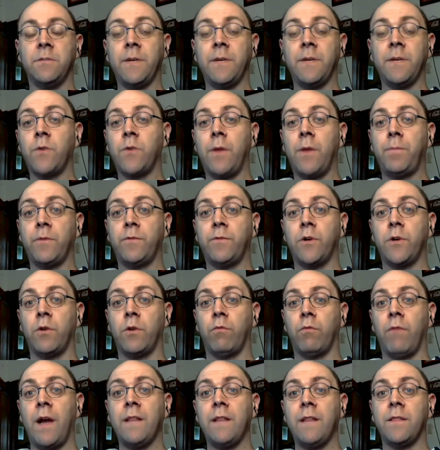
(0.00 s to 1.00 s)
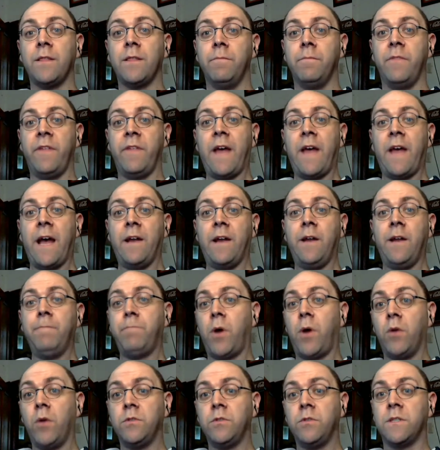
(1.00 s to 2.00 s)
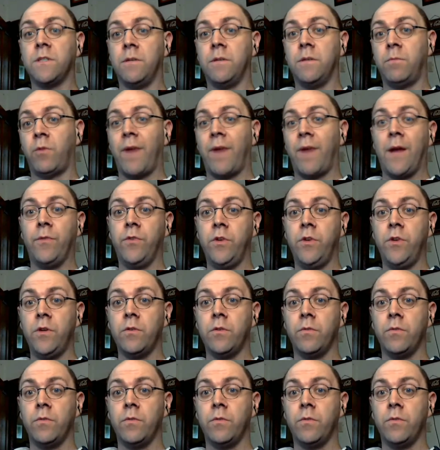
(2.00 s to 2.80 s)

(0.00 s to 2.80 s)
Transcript: So I prefer to write them then and post them around noon.